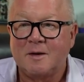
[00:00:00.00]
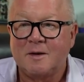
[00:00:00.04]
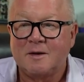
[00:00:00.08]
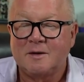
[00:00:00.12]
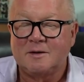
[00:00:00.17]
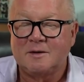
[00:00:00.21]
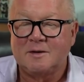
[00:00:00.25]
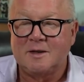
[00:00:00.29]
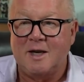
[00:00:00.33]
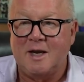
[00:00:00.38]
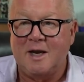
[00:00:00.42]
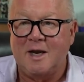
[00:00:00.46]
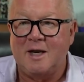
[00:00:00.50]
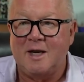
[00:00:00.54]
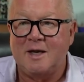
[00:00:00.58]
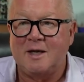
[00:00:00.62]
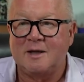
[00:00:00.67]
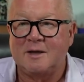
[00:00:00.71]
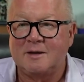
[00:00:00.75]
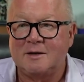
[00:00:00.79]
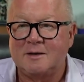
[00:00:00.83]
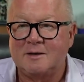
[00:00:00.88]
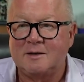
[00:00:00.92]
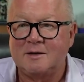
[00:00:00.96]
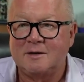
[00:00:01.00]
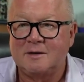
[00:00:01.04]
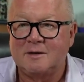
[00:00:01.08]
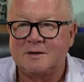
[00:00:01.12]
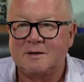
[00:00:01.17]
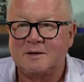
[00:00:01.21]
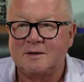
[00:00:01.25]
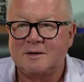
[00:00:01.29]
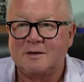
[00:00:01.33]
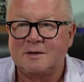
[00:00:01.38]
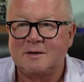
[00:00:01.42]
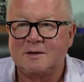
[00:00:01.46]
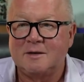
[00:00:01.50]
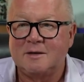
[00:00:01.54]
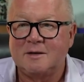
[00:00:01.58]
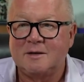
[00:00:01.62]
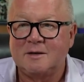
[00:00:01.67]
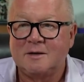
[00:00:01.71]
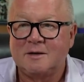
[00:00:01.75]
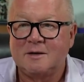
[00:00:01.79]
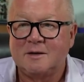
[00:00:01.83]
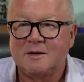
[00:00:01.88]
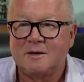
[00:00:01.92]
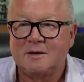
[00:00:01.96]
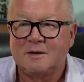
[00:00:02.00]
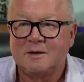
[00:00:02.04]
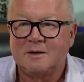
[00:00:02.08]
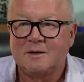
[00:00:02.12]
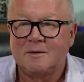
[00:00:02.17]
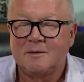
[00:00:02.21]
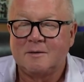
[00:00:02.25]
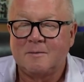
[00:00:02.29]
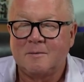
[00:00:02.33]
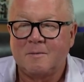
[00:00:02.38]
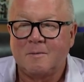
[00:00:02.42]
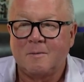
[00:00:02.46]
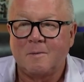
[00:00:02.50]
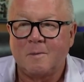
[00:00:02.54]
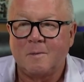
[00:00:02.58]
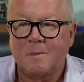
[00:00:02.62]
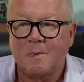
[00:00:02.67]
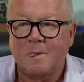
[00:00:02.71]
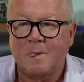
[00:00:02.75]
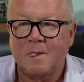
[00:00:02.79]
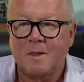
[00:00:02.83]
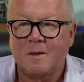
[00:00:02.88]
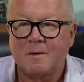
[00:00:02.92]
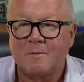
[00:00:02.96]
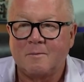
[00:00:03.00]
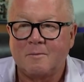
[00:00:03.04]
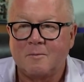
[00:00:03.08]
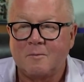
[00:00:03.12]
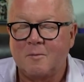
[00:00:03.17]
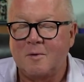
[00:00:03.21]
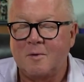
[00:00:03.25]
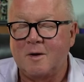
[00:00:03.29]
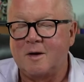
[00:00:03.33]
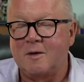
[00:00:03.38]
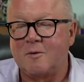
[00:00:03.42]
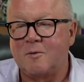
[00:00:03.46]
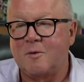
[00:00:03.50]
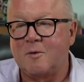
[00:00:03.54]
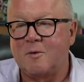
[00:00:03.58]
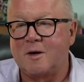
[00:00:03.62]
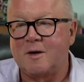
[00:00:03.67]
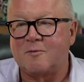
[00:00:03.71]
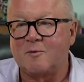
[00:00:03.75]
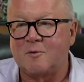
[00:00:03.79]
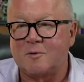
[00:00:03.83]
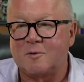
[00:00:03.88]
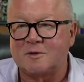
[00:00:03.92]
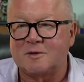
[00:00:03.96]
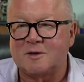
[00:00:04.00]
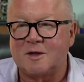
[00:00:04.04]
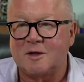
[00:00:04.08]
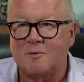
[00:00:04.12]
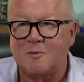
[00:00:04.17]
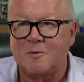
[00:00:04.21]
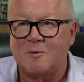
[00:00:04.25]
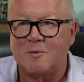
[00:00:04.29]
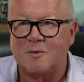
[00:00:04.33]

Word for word: Dang. In one category, anyway. Well, whatever. We'll take what we